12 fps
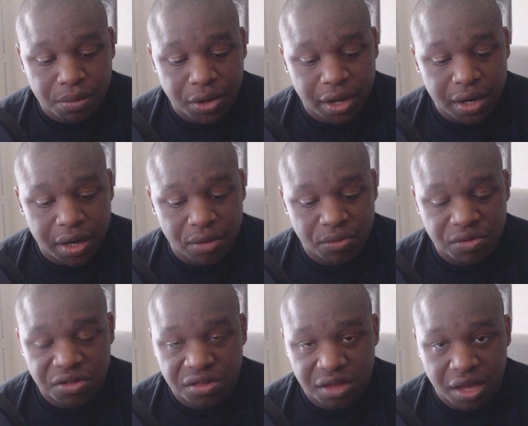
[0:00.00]
But it
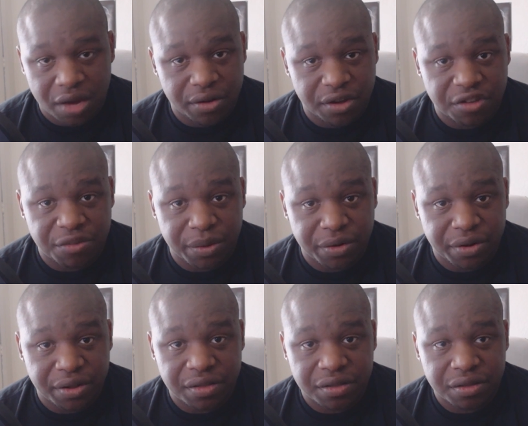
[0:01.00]
was a scary
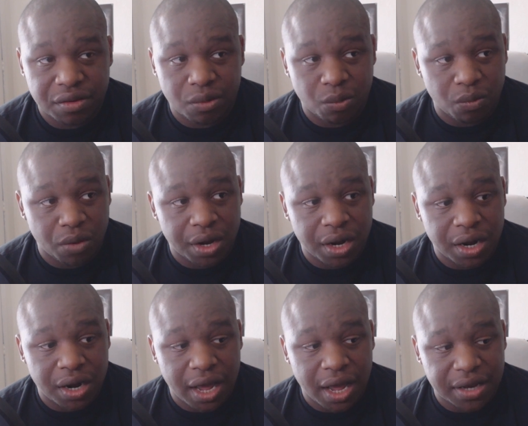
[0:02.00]
experience,
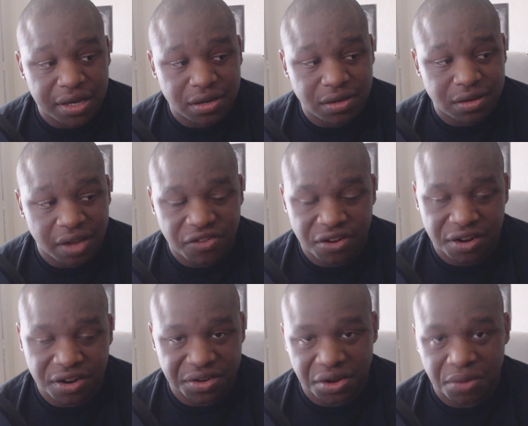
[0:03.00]
one I
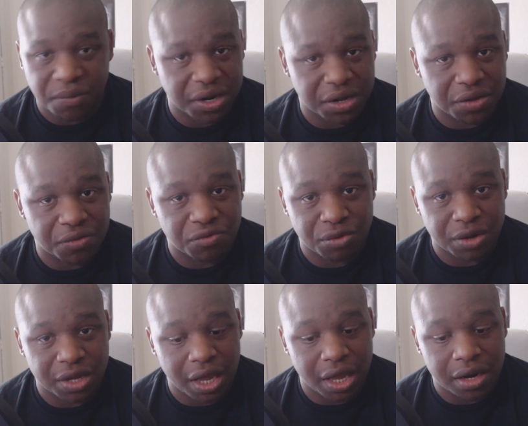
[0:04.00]
definitely don't want to go
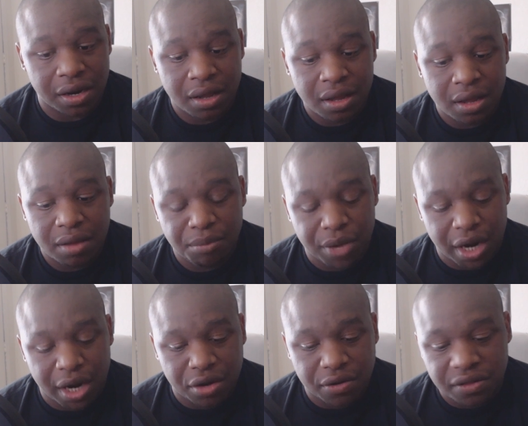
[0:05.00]
through again.
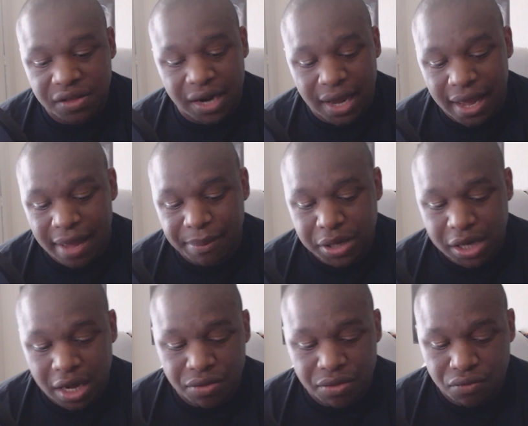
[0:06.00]
But I know it's gonna
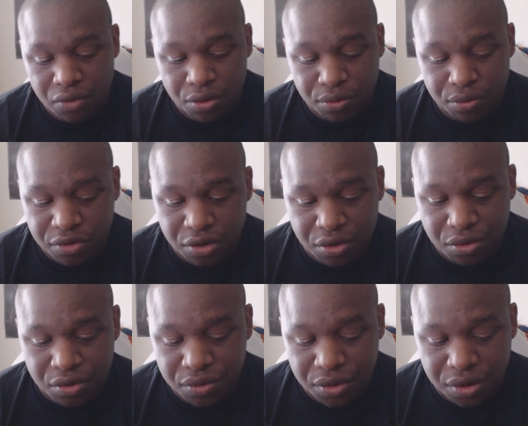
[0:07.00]
happen down the road,
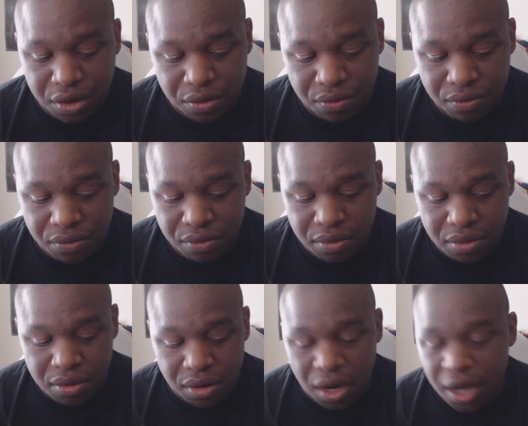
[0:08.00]
so
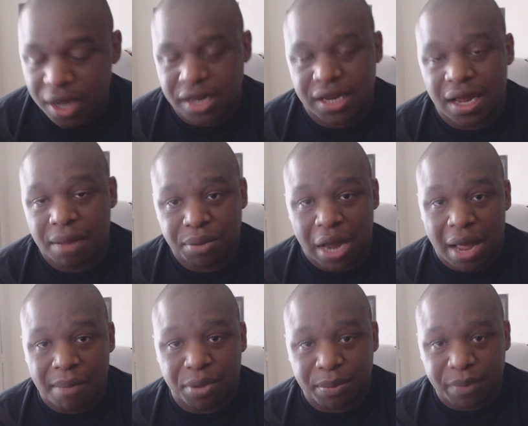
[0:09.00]
luckily I'm
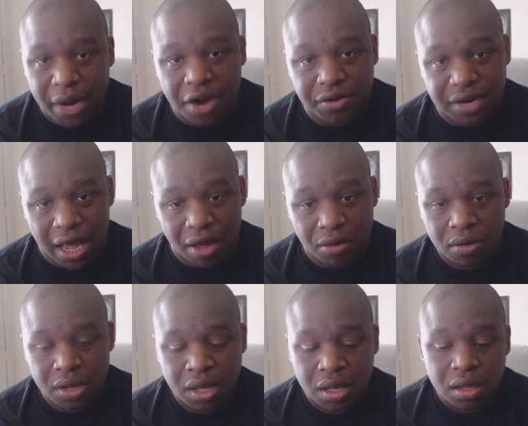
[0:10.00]
prepared now.
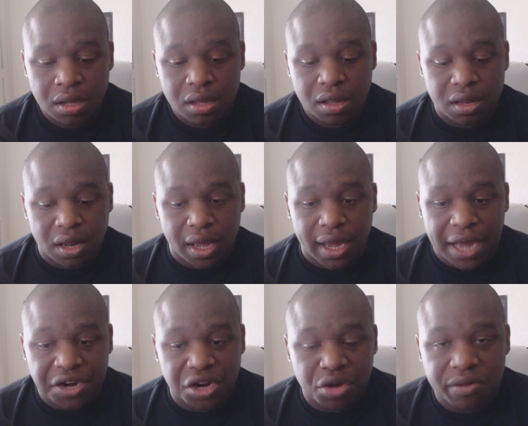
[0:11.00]

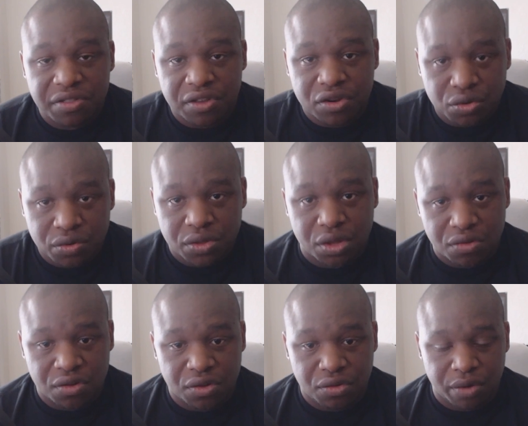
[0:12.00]
Like, I know what to do in
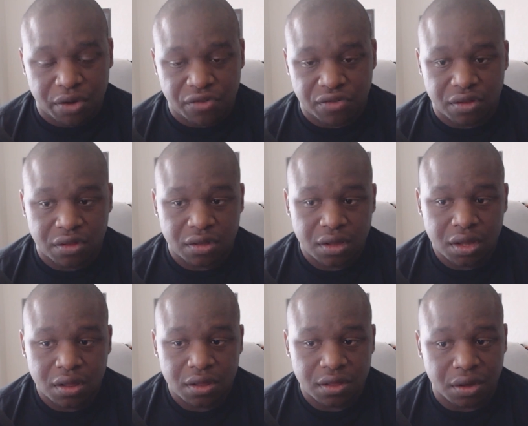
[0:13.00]
those situations.
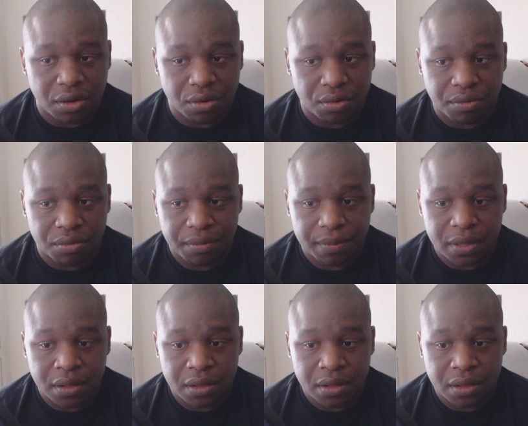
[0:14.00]
So